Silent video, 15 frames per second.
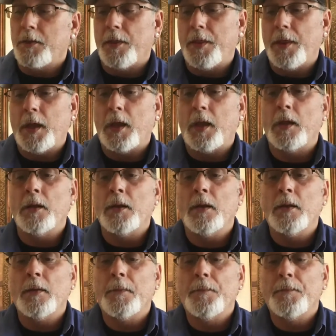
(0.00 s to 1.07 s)

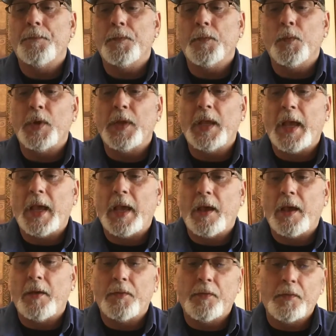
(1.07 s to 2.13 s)
Then we
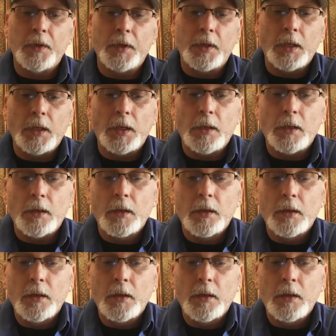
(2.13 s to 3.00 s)
have the,